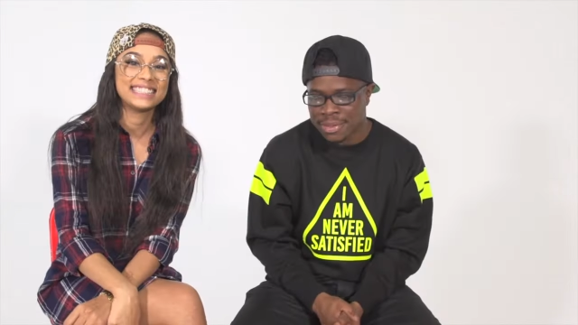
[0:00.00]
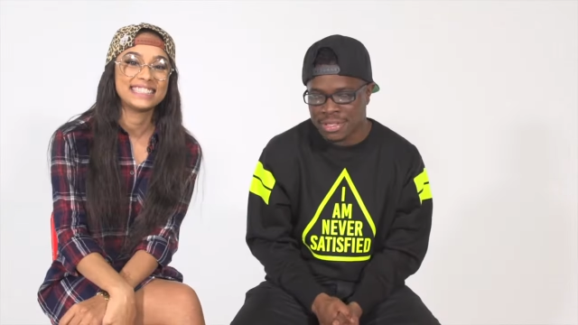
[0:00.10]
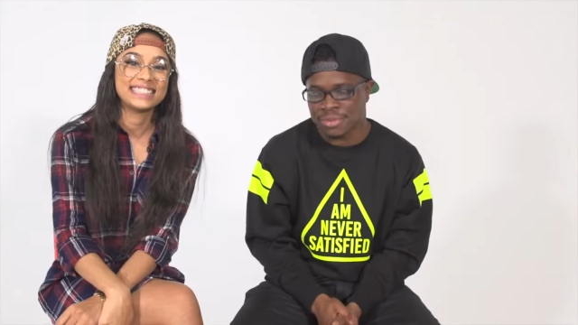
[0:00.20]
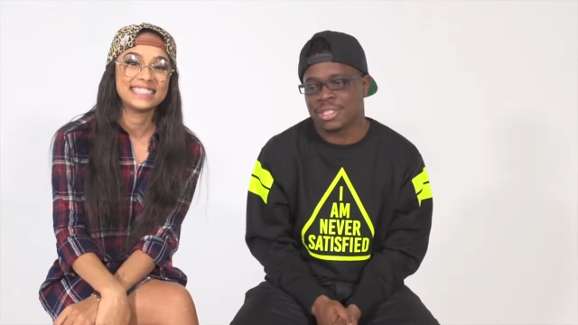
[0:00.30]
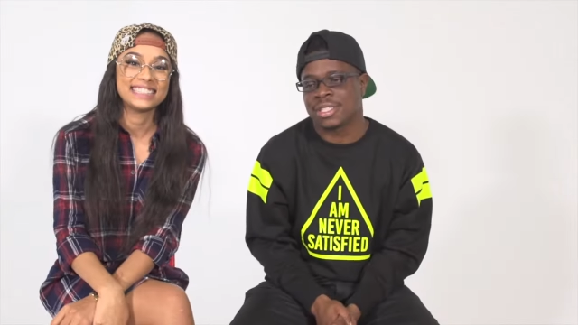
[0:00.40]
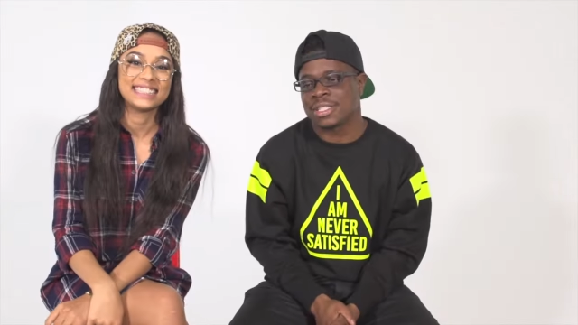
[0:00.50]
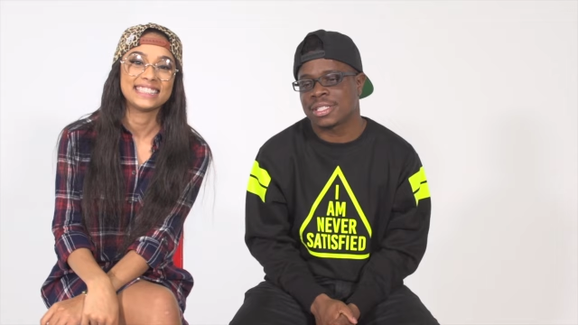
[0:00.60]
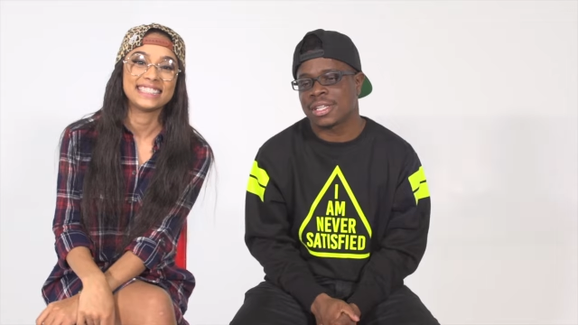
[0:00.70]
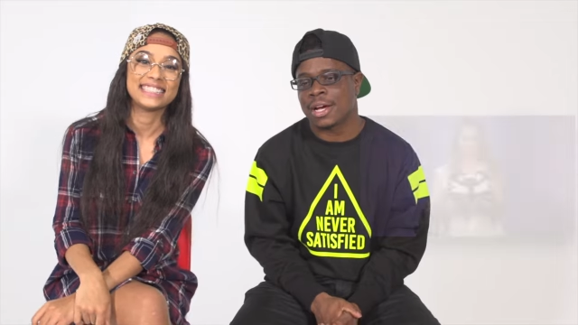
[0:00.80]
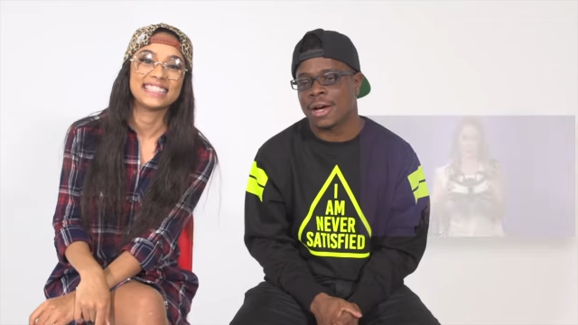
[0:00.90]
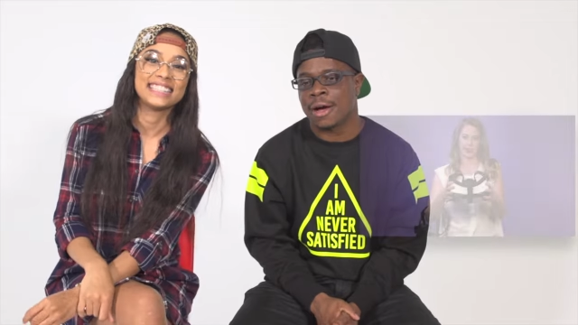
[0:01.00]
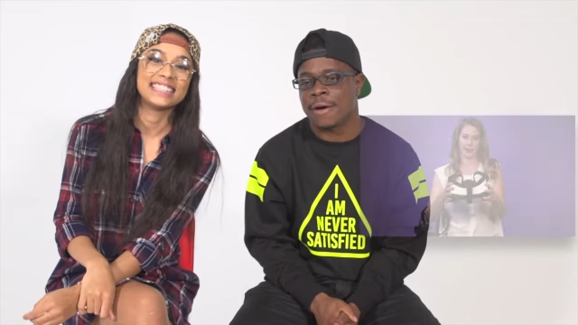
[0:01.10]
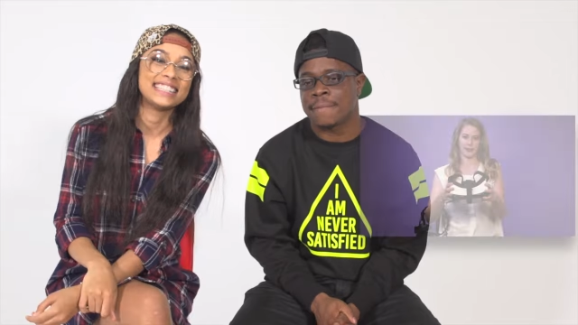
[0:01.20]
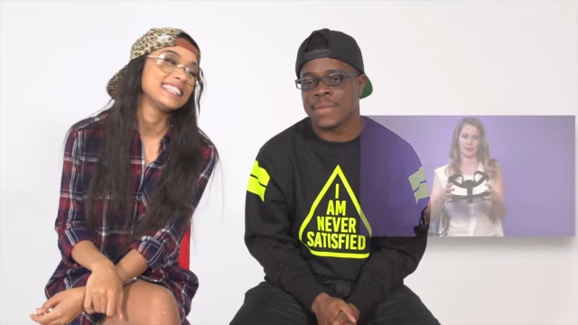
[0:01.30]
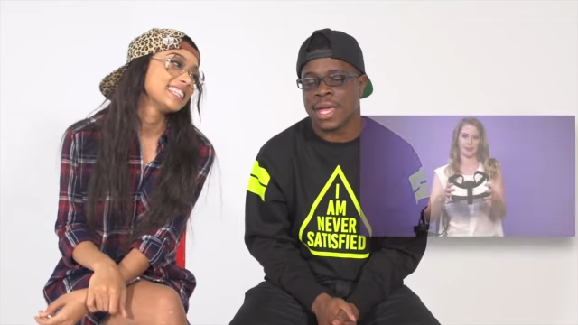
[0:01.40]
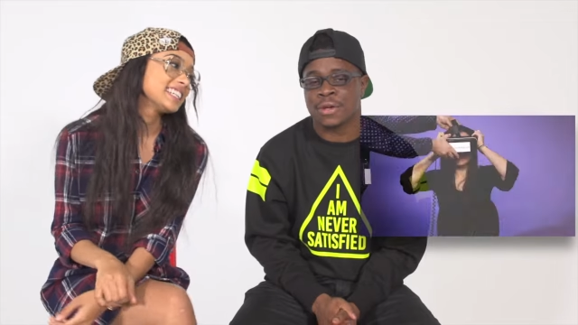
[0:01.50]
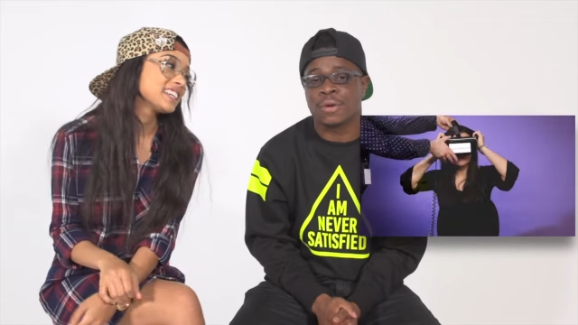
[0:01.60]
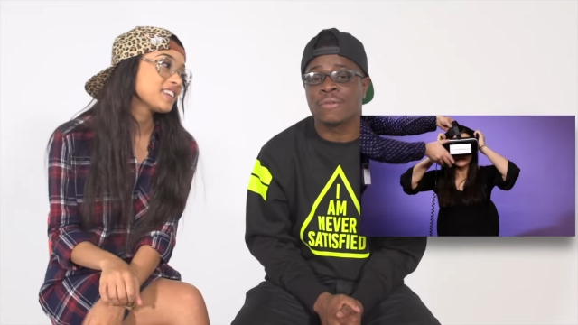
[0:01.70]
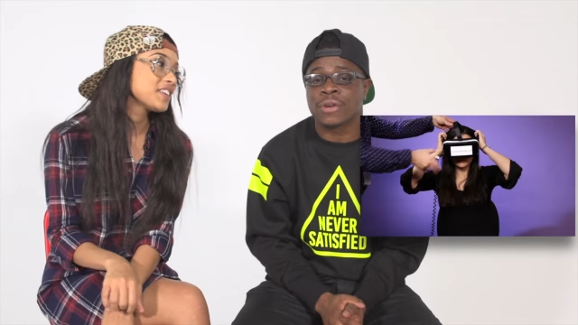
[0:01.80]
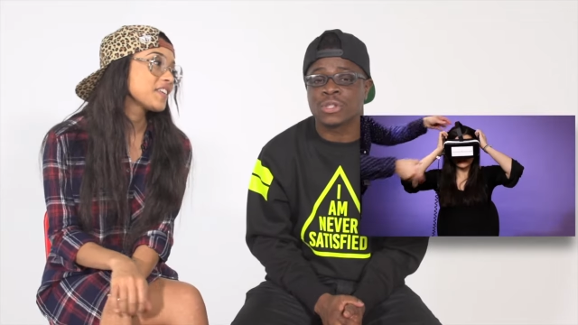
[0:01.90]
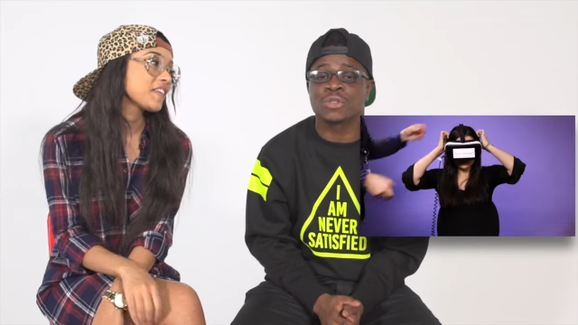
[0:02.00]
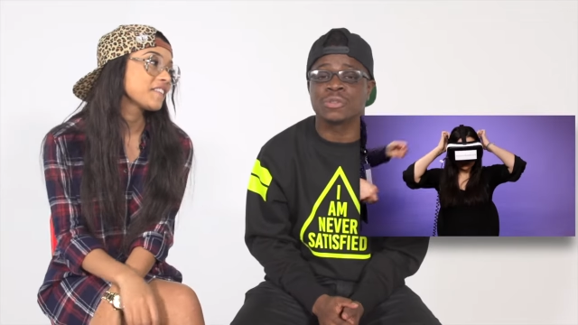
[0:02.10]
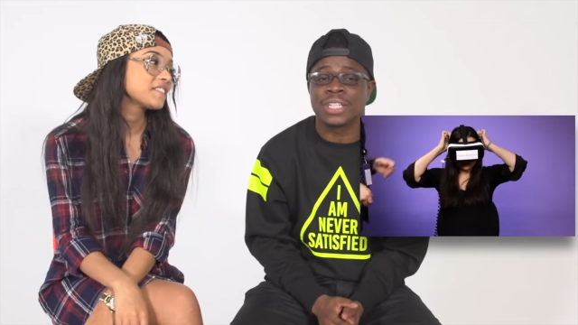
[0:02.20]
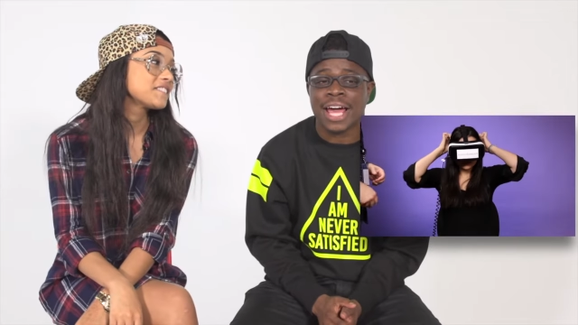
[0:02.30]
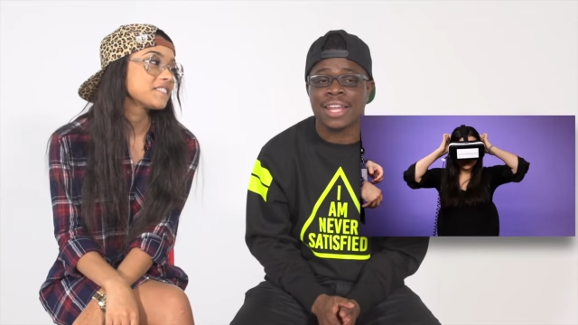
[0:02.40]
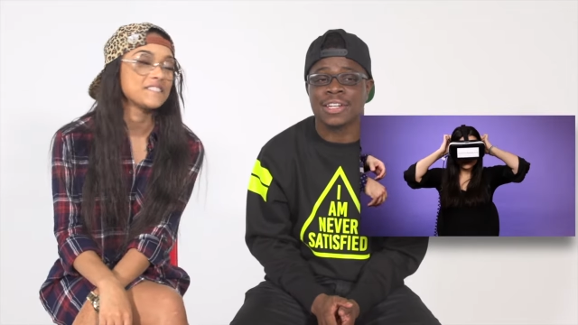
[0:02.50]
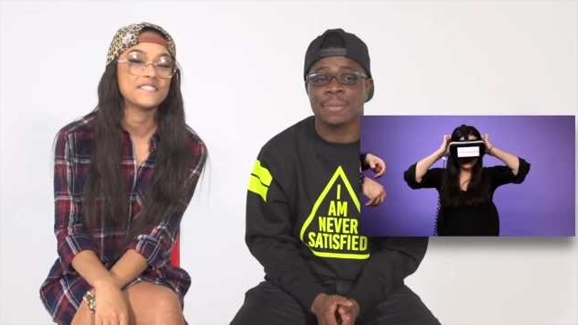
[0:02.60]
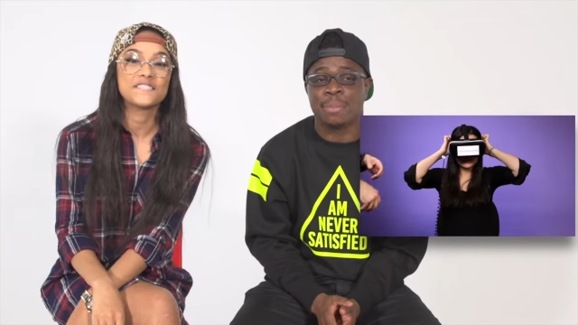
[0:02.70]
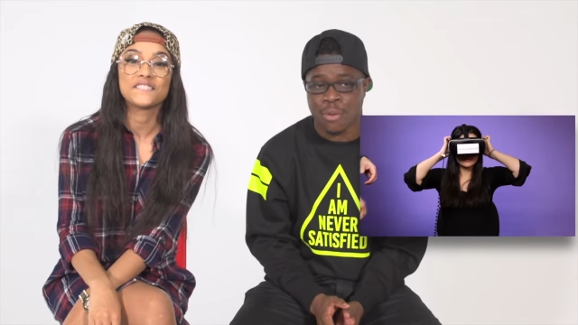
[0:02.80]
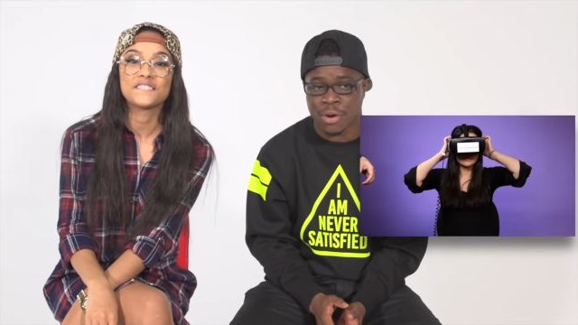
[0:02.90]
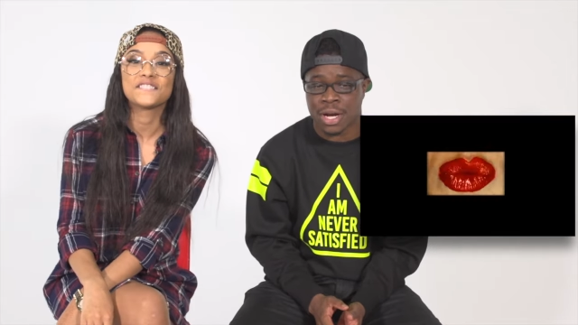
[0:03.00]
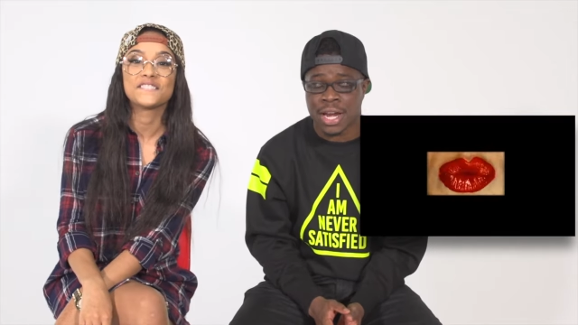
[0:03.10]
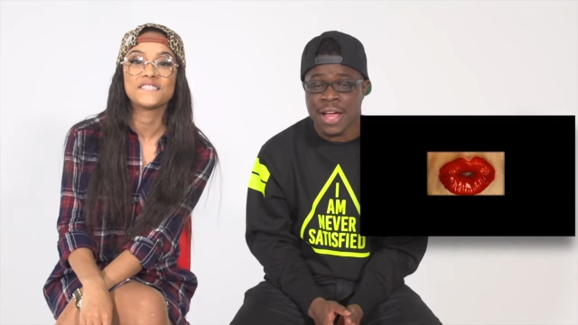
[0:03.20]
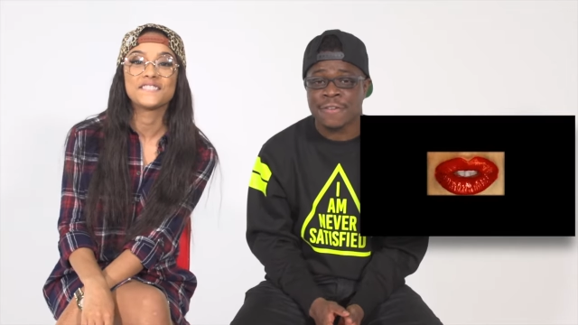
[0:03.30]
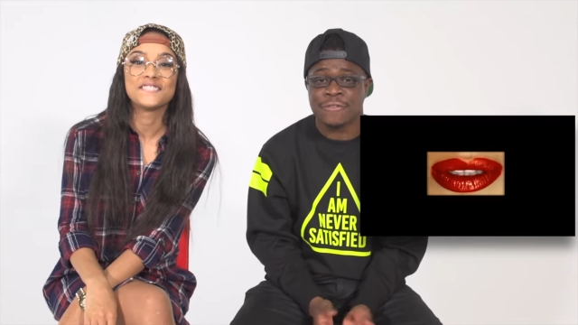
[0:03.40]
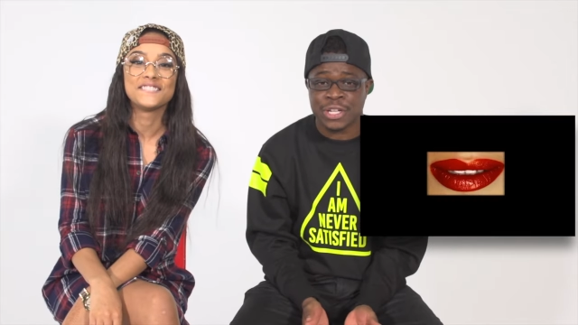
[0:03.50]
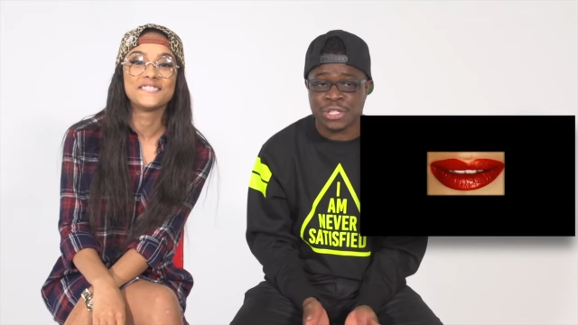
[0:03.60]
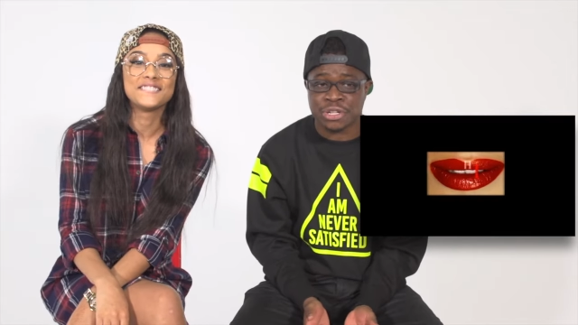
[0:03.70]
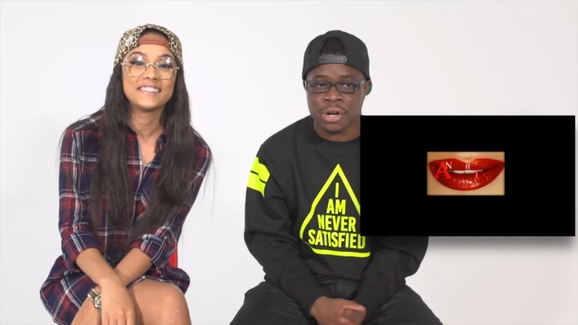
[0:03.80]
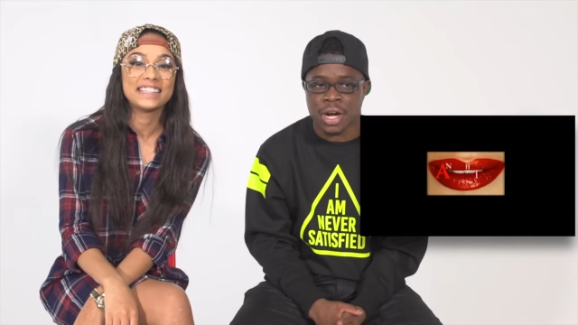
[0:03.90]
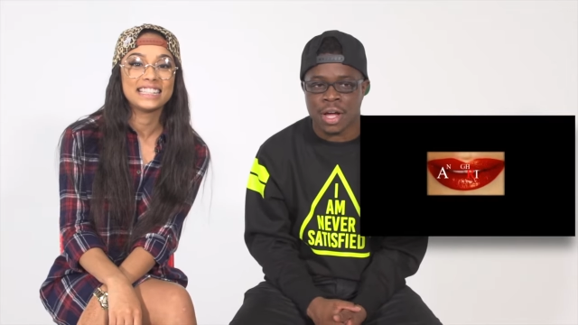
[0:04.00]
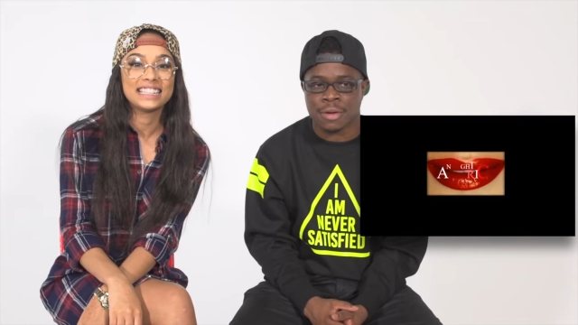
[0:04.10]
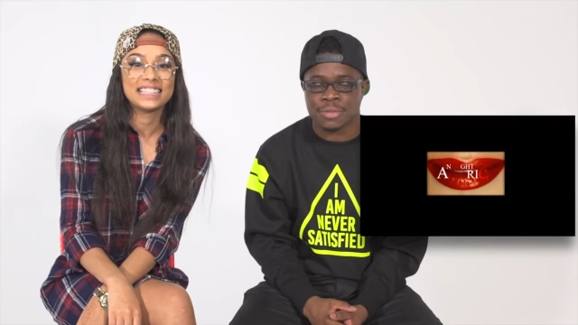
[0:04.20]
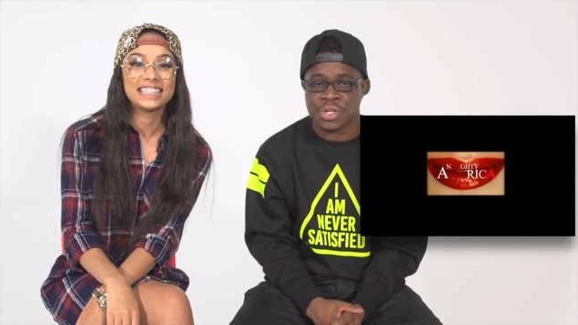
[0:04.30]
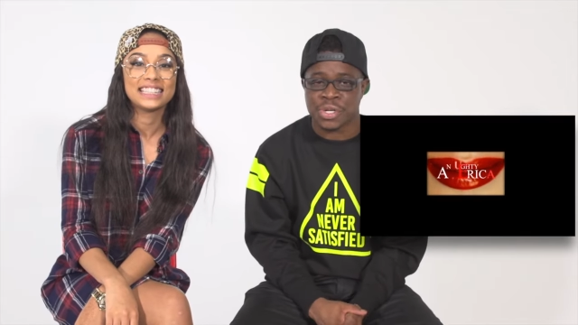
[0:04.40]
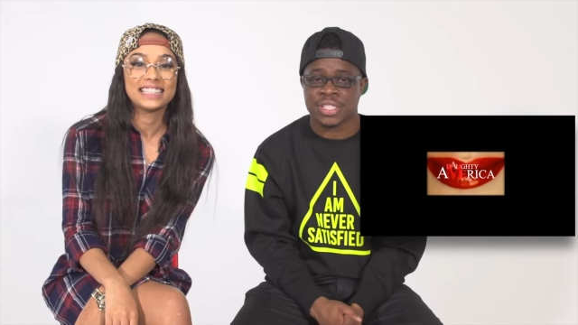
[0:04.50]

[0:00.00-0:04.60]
Speaker 1: has released um, a new virtual reality porn feature um, to their